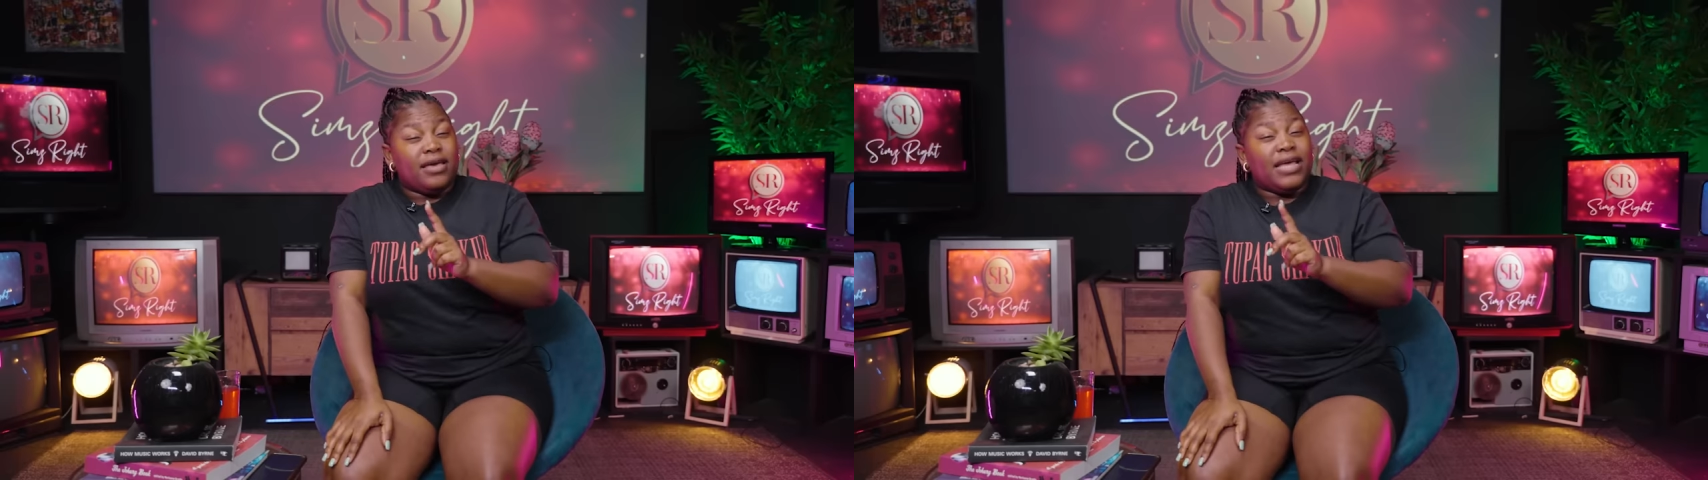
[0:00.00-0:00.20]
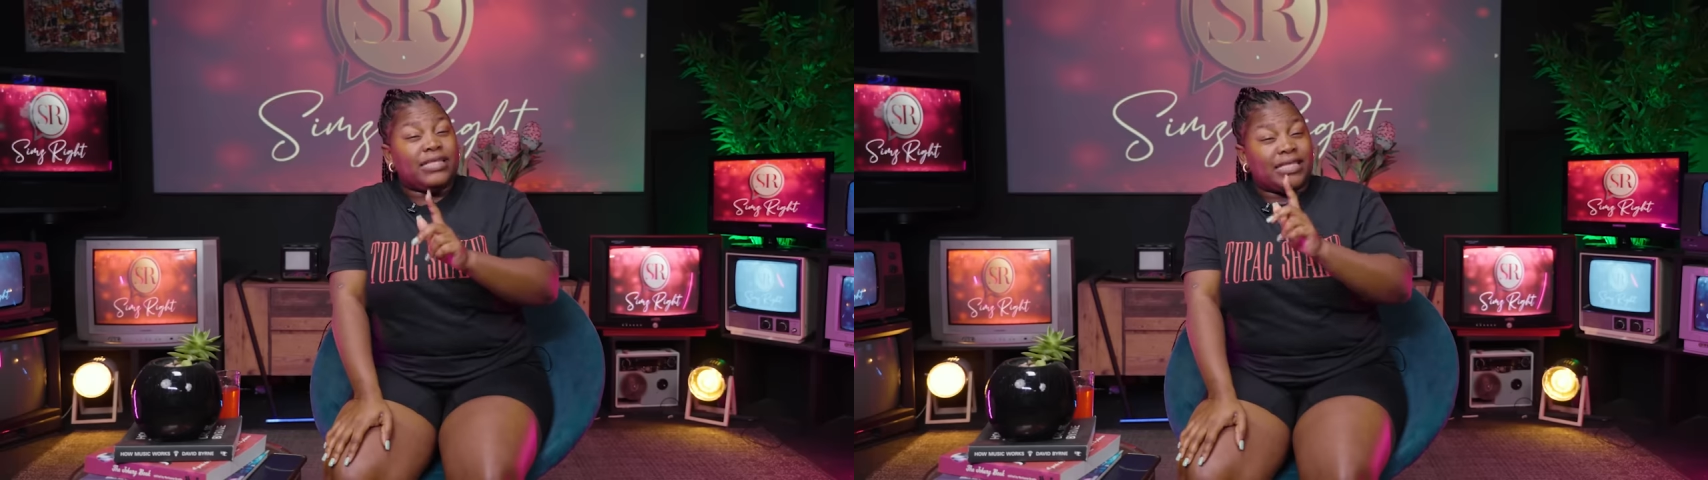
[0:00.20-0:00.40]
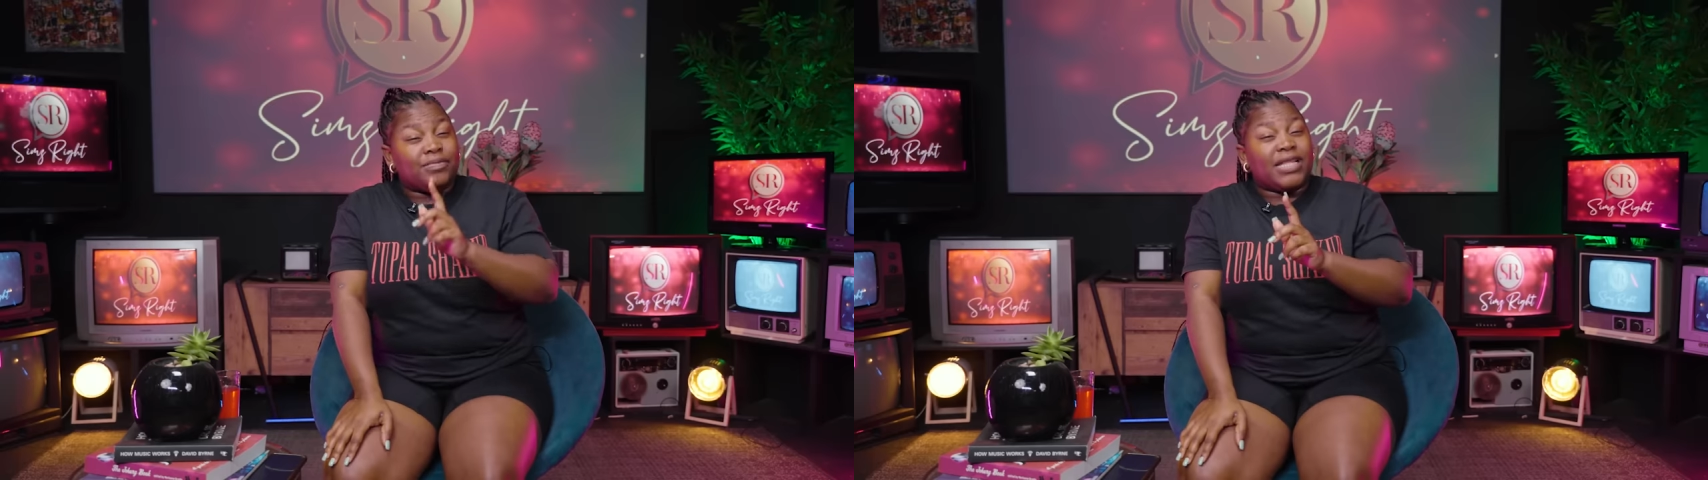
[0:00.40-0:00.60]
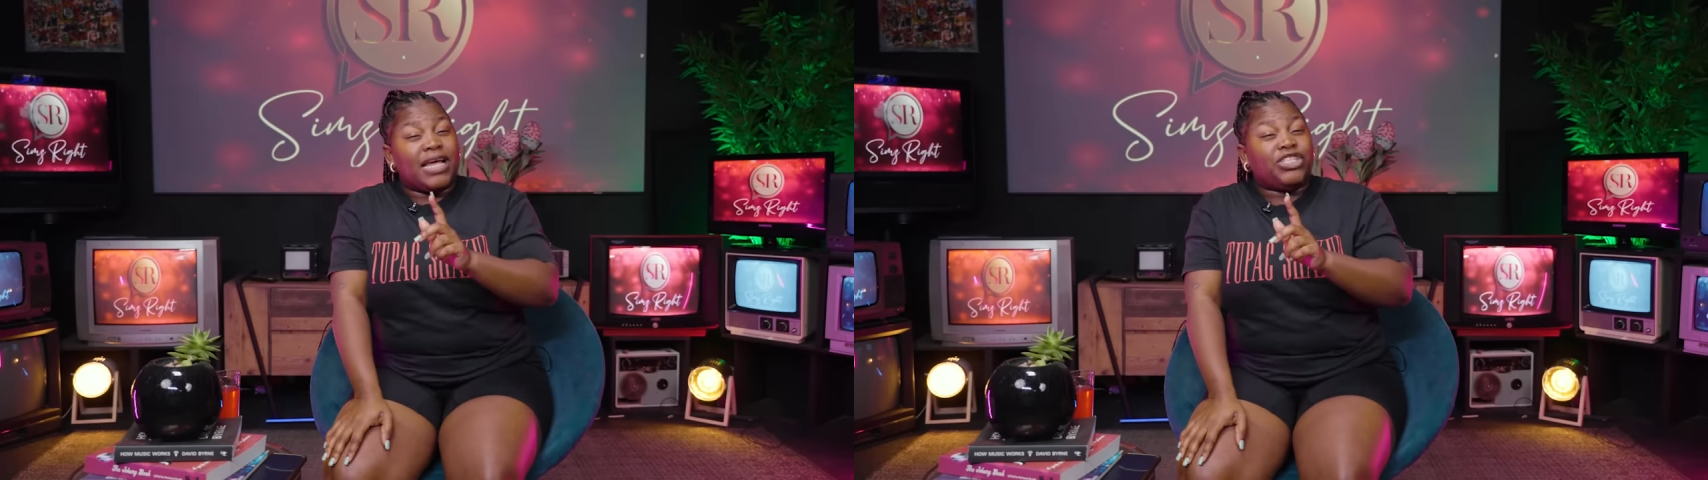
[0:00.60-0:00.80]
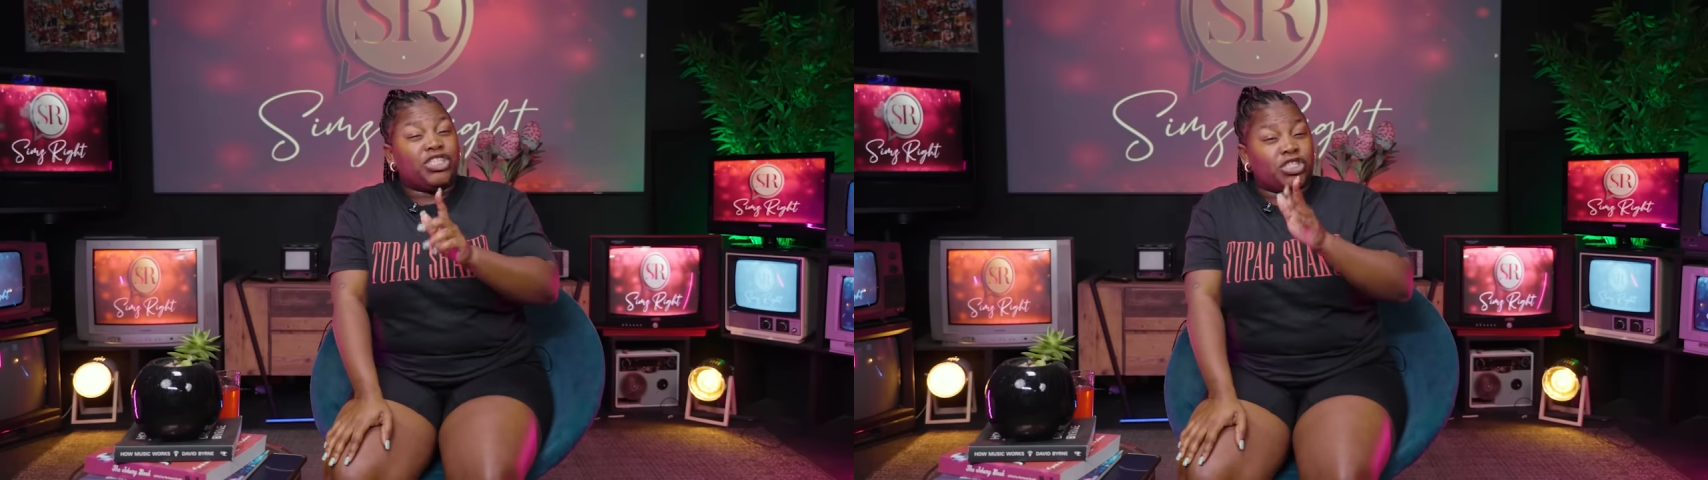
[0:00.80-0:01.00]
it seems
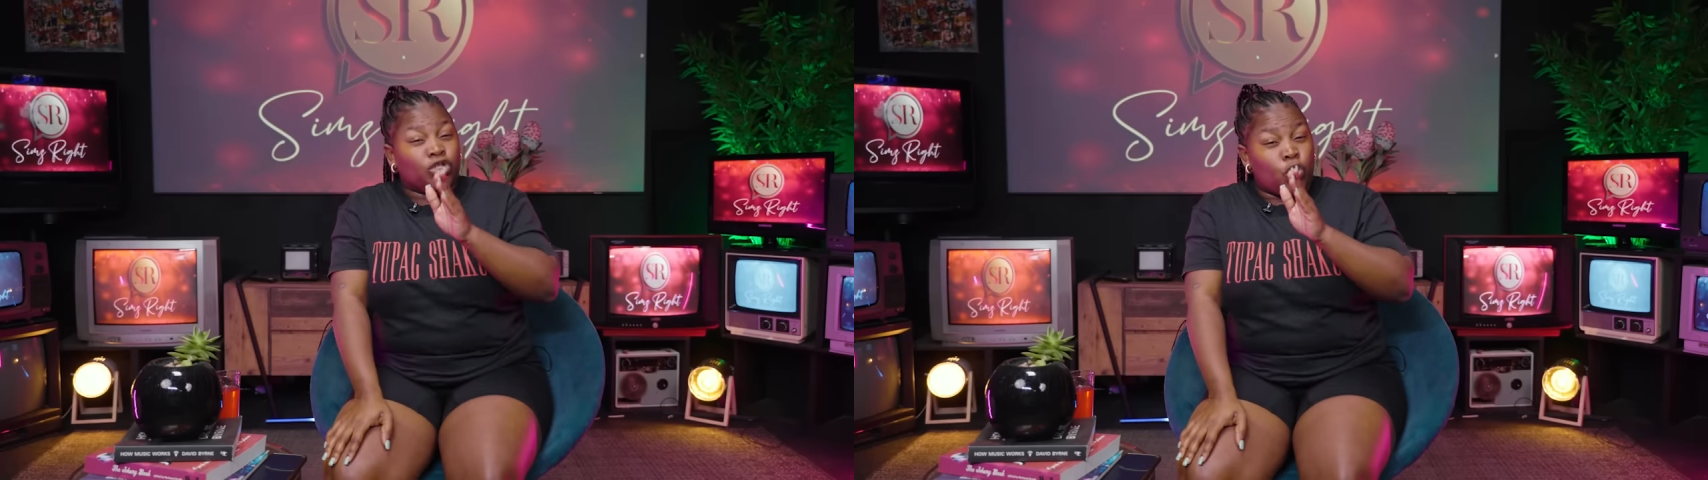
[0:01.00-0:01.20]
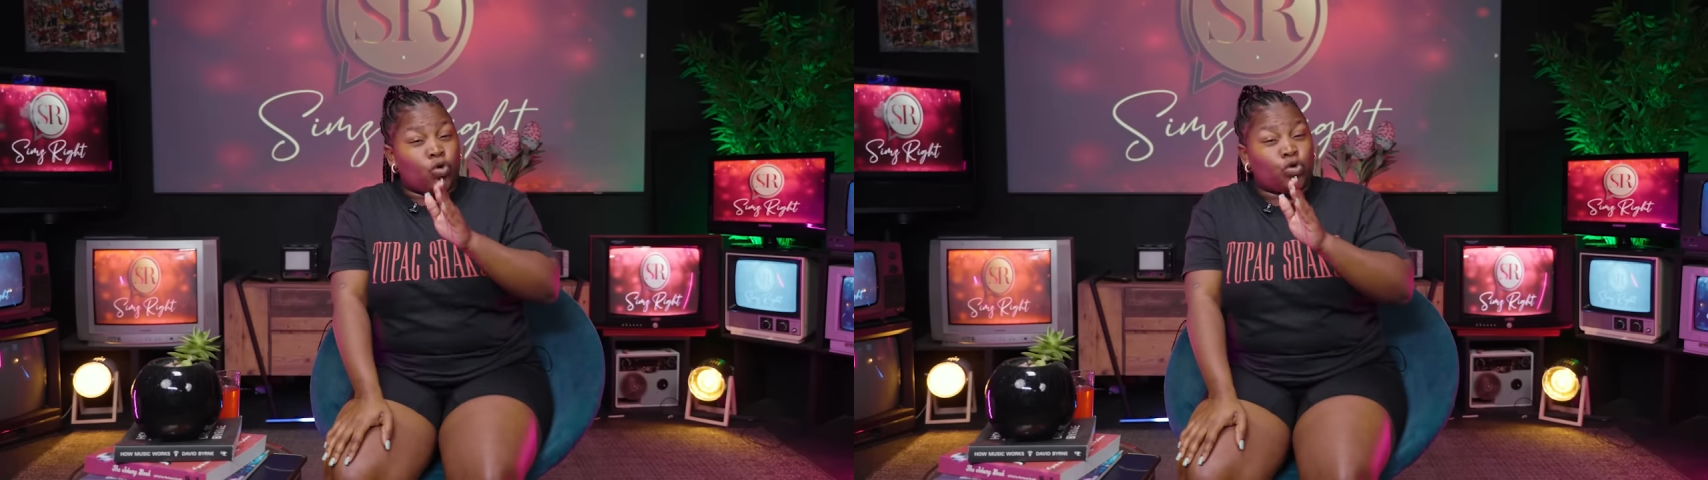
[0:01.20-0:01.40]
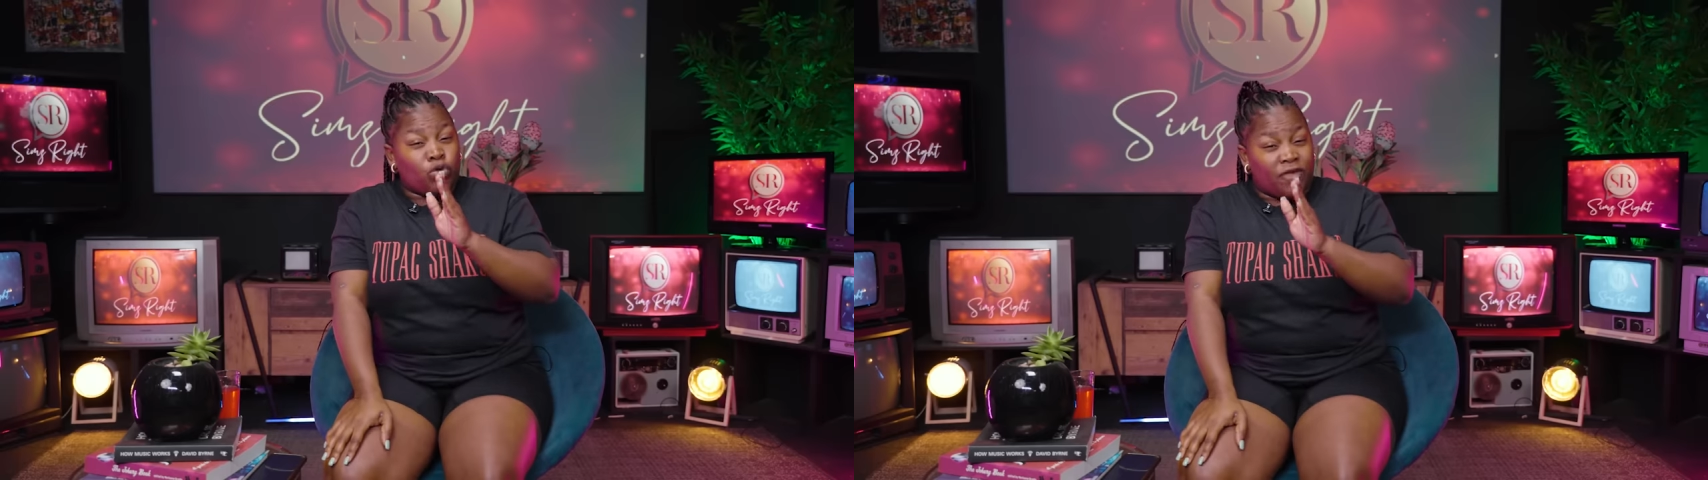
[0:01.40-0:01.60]
like she didn't go through